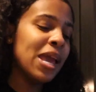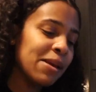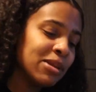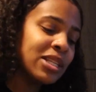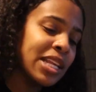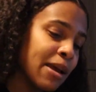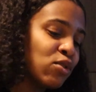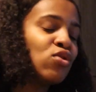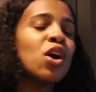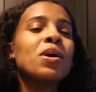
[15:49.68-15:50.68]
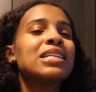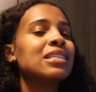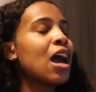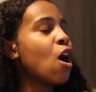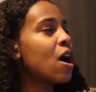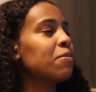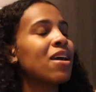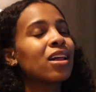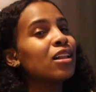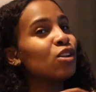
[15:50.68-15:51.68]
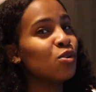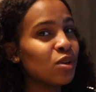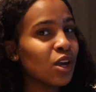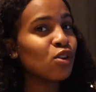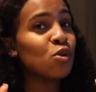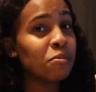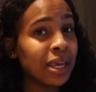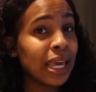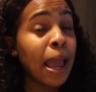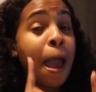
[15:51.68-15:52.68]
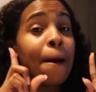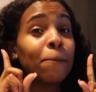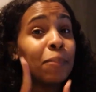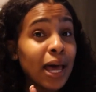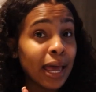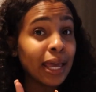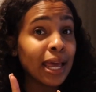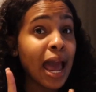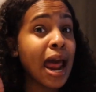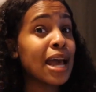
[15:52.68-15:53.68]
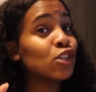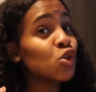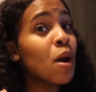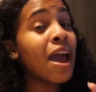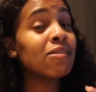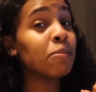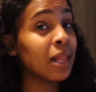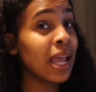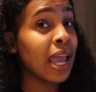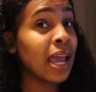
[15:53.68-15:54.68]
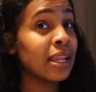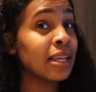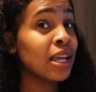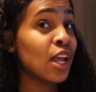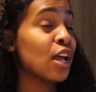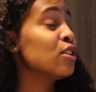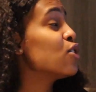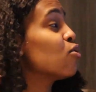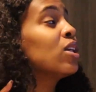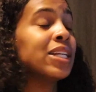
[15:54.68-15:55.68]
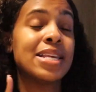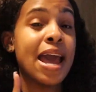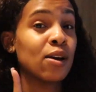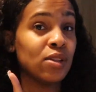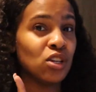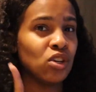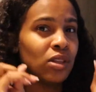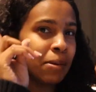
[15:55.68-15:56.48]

Baby steps, you know, it's not automatically new year, new me, but I do have the plan to really tackle this year.